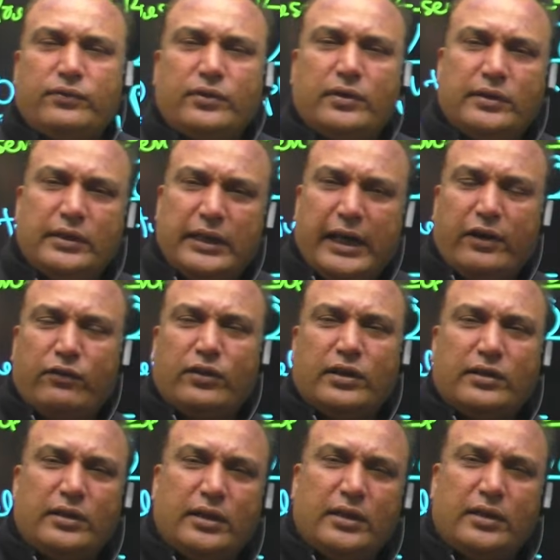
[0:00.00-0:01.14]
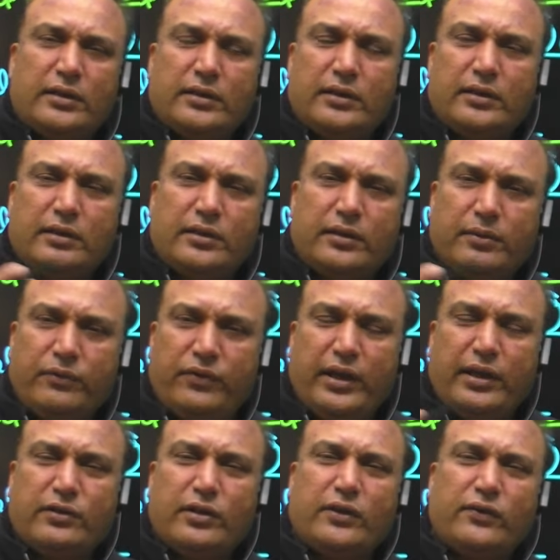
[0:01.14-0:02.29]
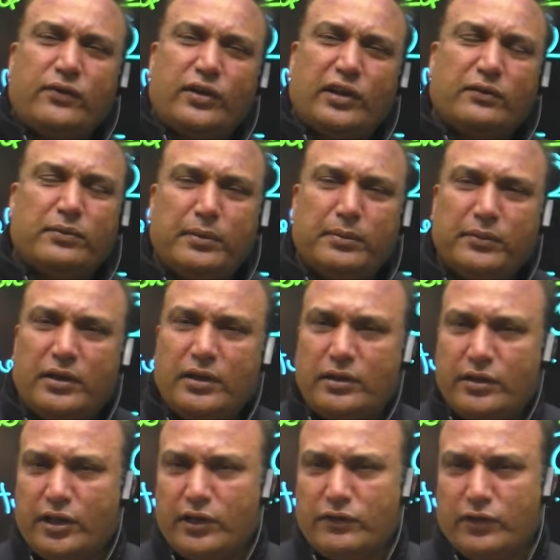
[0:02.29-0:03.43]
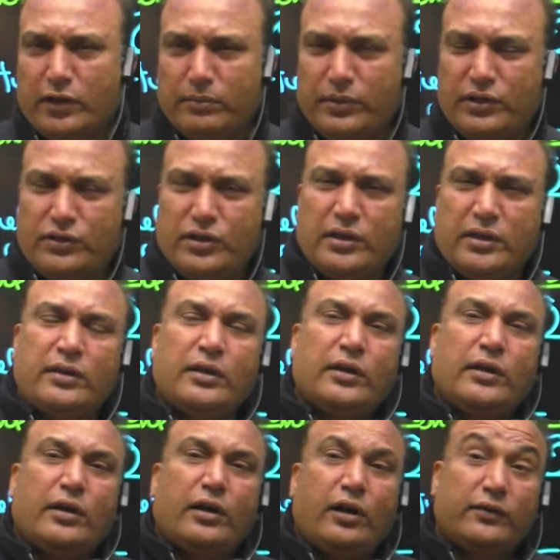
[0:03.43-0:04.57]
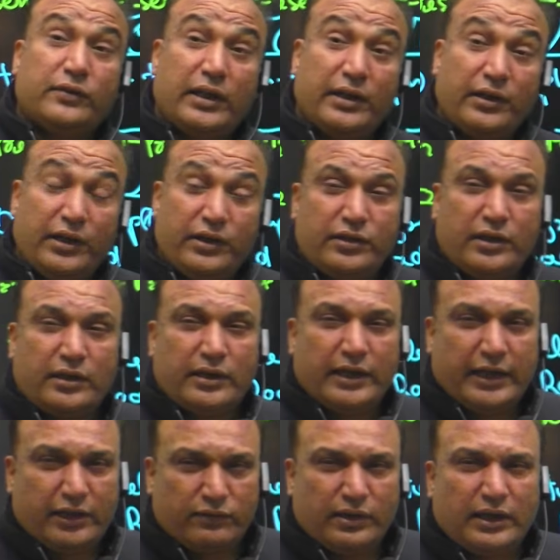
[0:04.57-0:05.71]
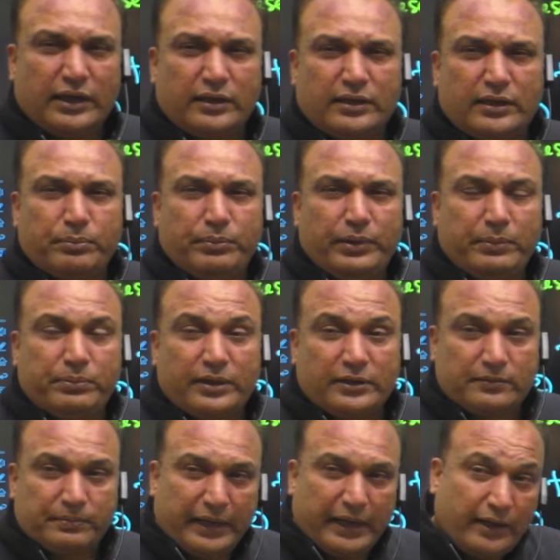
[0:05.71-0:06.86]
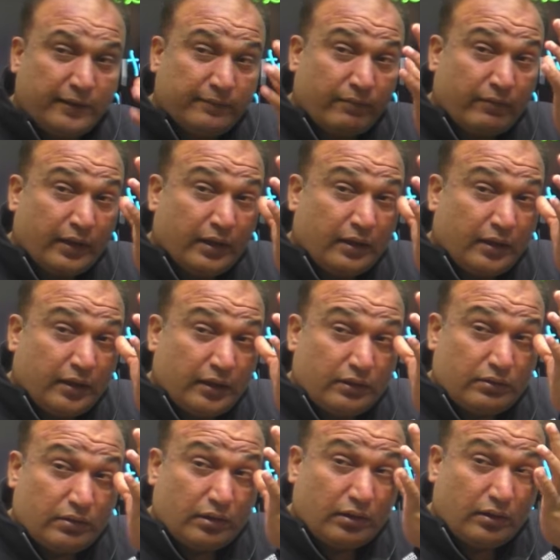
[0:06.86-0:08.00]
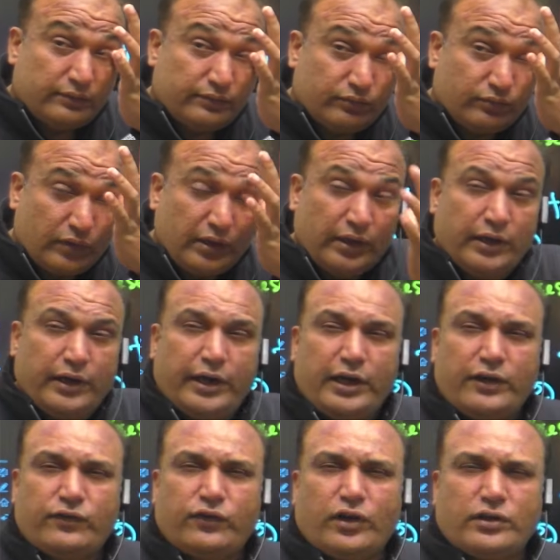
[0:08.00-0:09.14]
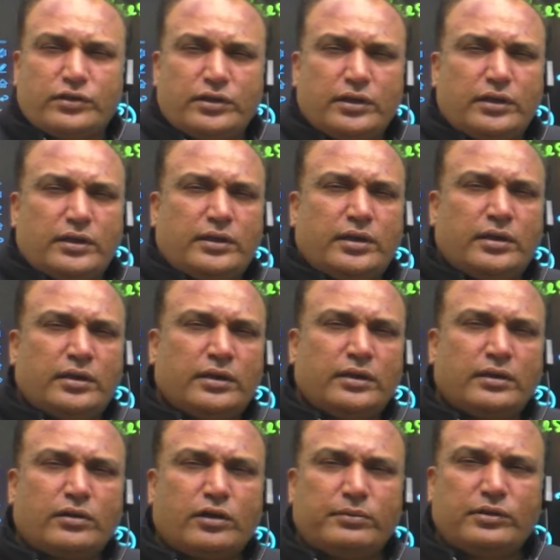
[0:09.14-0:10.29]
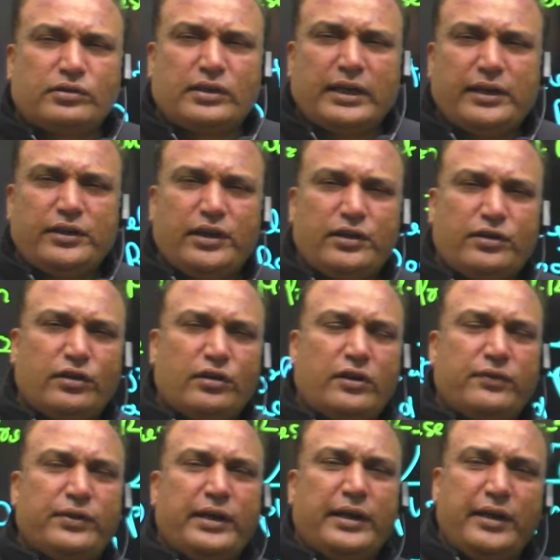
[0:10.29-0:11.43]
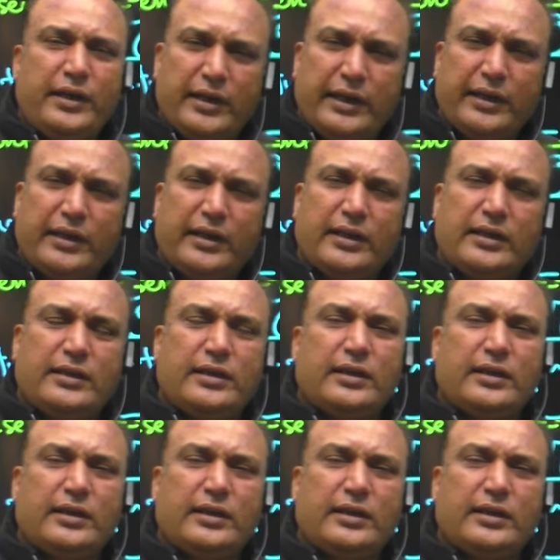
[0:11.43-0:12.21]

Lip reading: that was the phase of transformation of the nation as well as the people's mind. So it fostered commercialization of Indian agriculture,